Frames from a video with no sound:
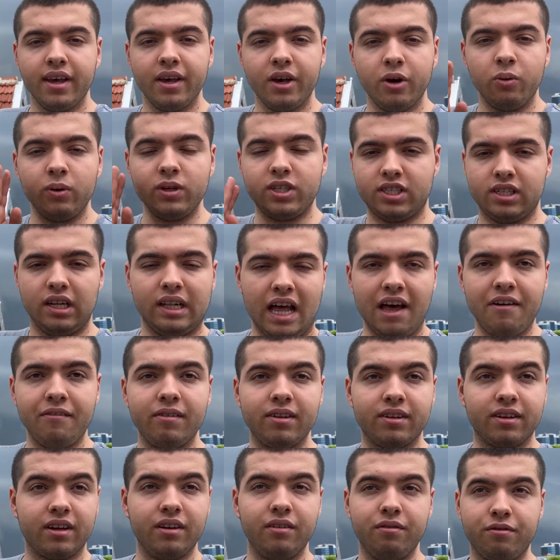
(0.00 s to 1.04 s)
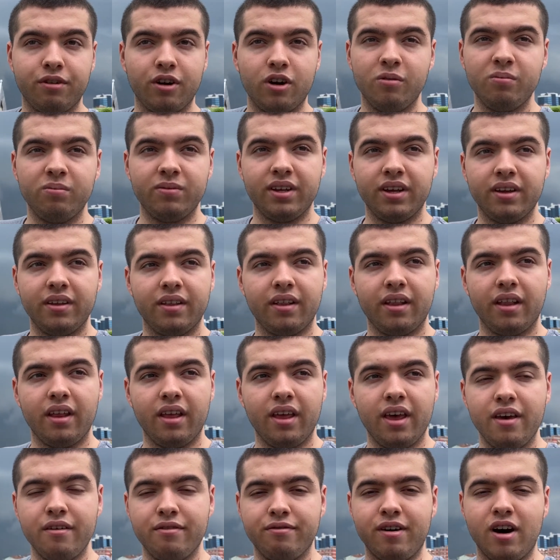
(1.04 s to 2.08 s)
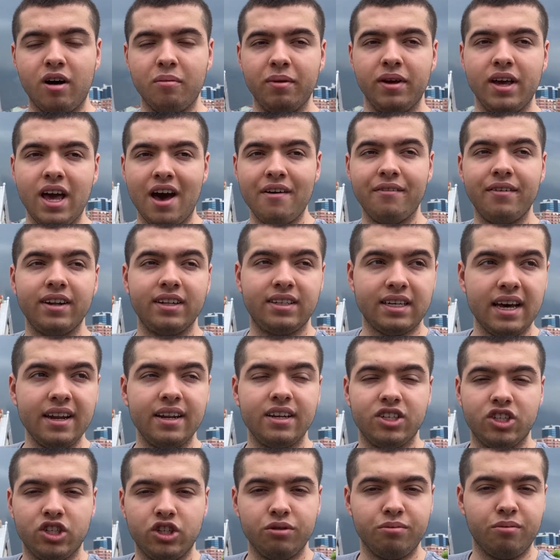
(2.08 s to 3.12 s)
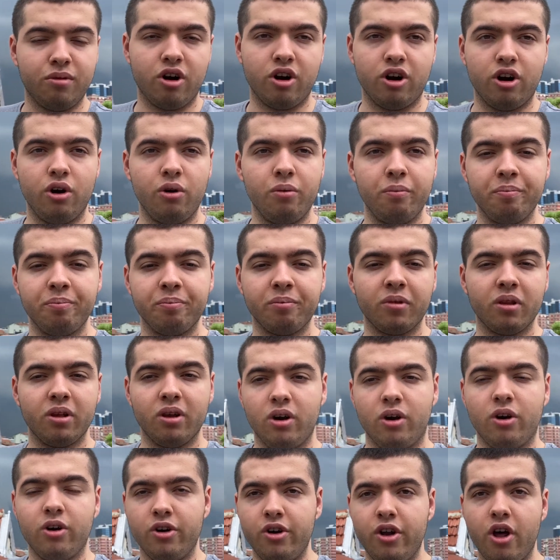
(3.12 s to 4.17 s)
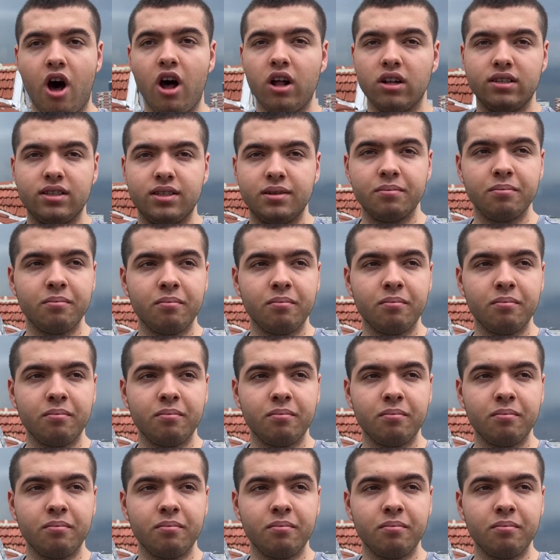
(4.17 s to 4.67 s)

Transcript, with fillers: We still haven't confirmed if I'll be having tennis tomorrow or not.